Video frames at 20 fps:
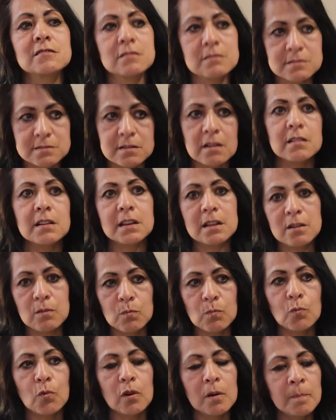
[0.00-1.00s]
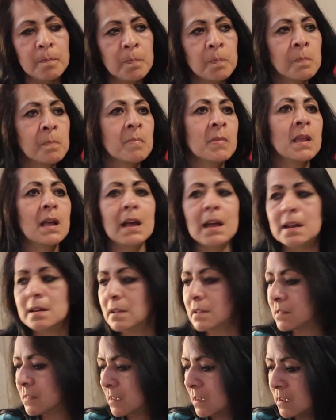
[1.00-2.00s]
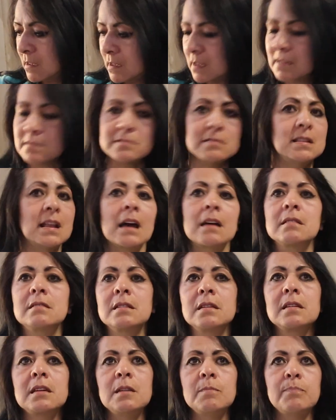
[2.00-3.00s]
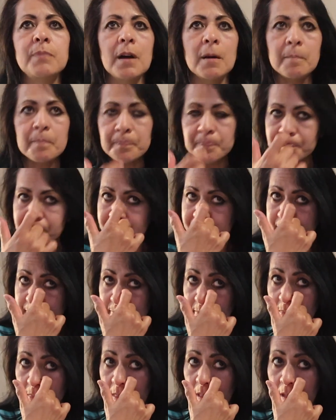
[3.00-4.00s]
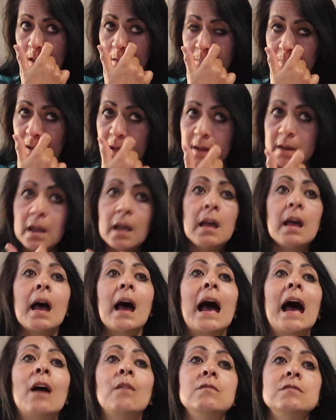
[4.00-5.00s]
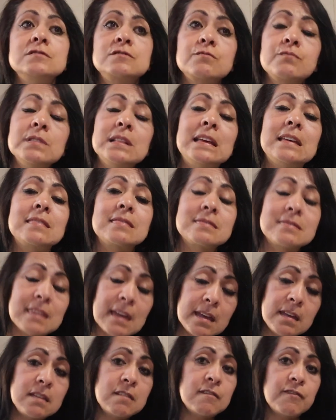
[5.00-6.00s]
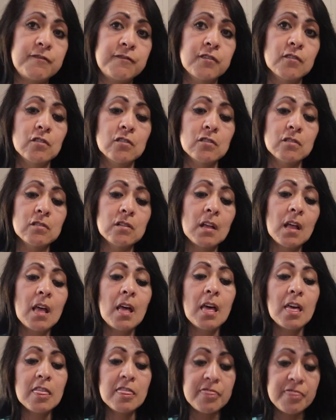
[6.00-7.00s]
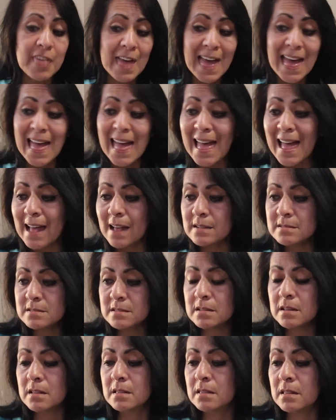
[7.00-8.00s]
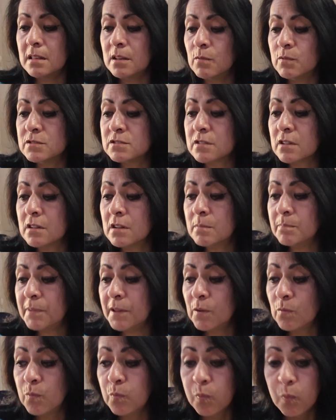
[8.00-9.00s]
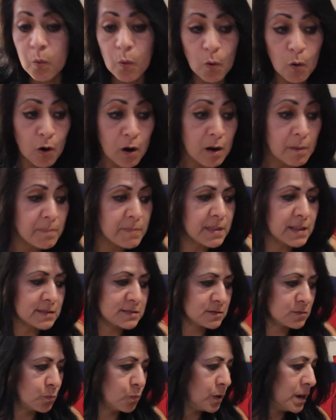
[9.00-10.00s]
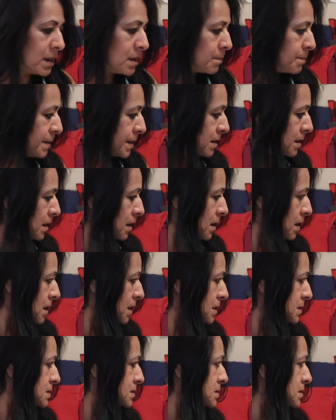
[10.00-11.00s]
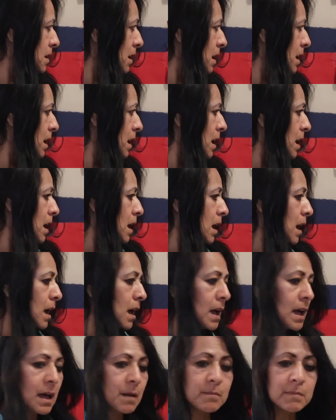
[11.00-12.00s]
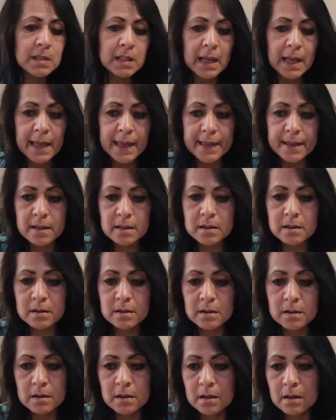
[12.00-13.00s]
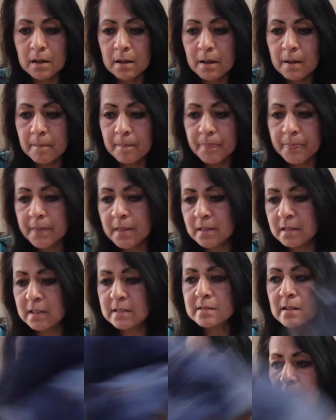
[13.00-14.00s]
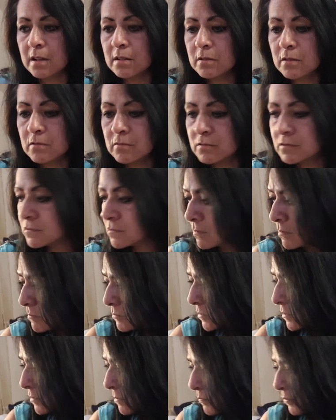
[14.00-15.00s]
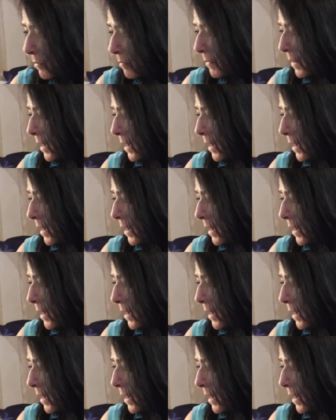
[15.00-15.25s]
going to start getting warm, and it's not going to keep up. But I was really thankful that it was going to be warm this week, because I'm like, these are my clothes, so I'm just going to put